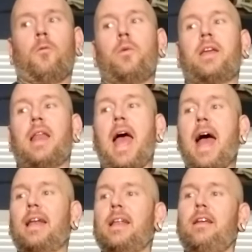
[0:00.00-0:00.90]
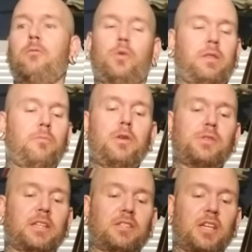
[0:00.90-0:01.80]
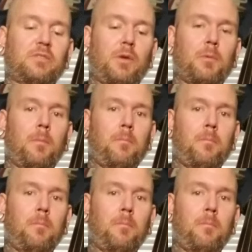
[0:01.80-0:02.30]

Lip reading: we can add it in with the music, just him.